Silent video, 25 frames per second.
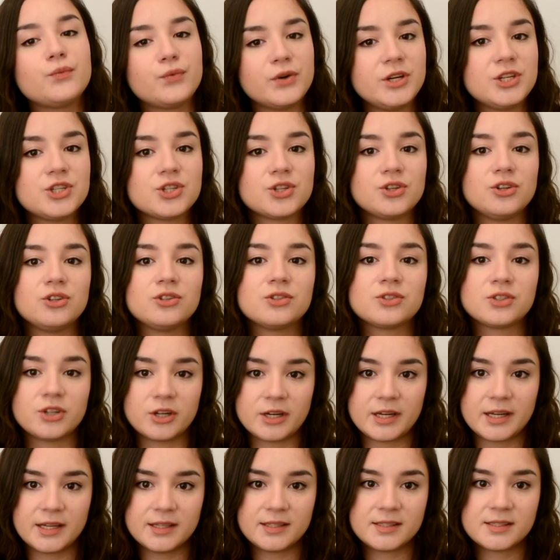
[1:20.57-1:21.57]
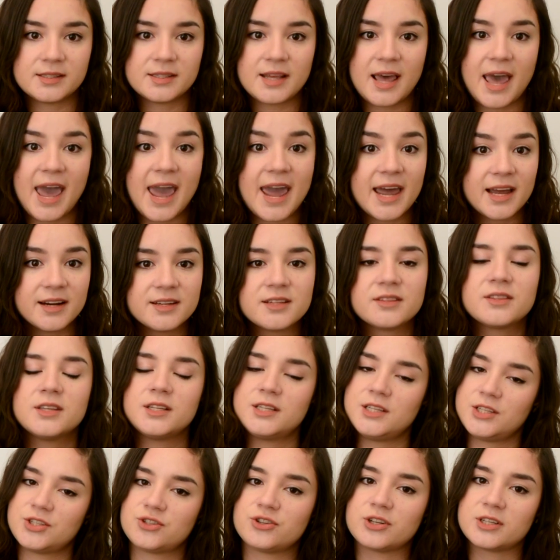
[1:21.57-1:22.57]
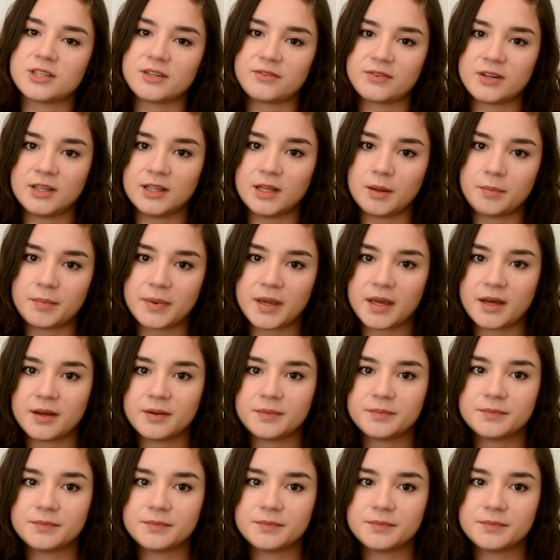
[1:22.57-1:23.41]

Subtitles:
regional circuits and the District of Columbia.